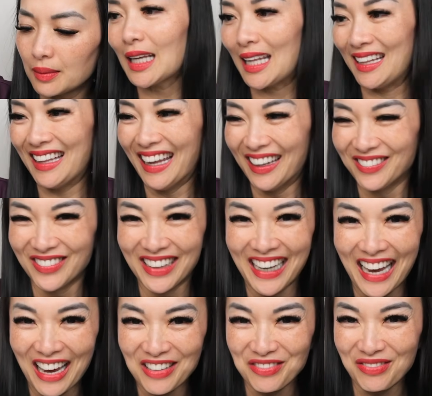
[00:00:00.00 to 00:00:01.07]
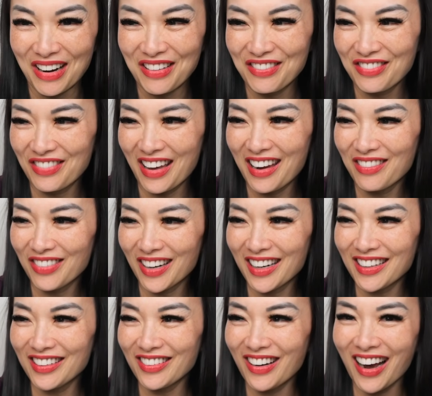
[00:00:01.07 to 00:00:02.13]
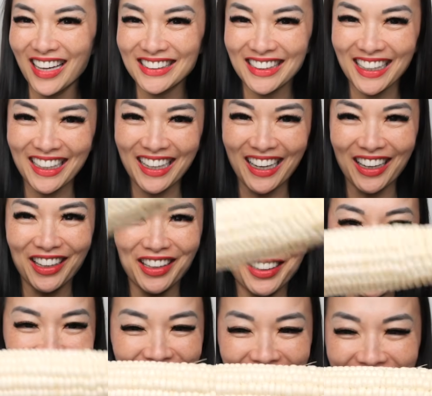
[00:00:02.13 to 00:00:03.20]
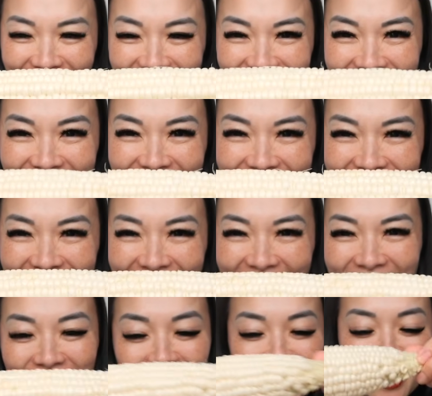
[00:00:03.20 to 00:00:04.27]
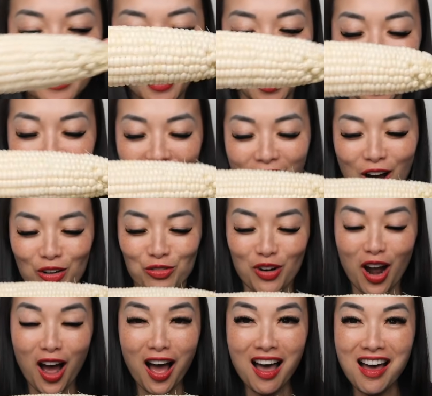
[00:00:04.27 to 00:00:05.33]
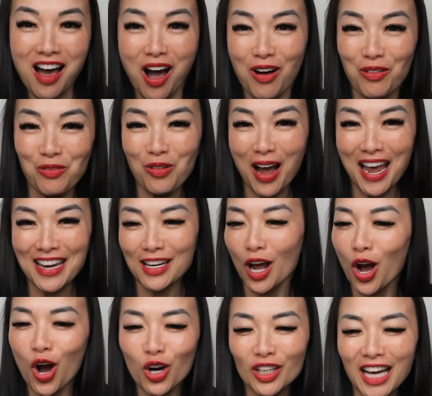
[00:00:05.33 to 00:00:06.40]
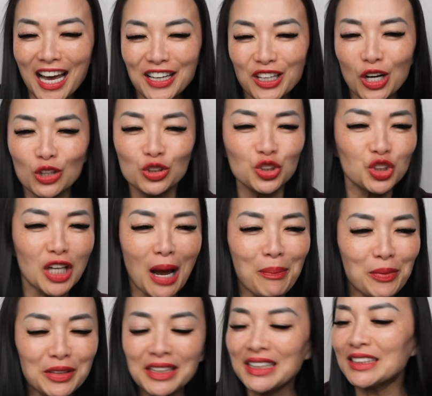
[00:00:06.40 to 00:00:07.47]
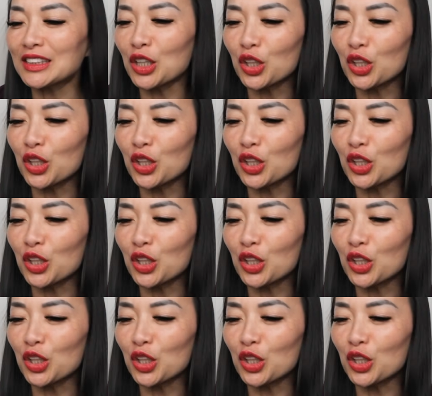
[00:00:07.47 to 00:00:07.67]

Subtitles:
And then we have my favorite, you guys, I have raw white Hokkaido Japanese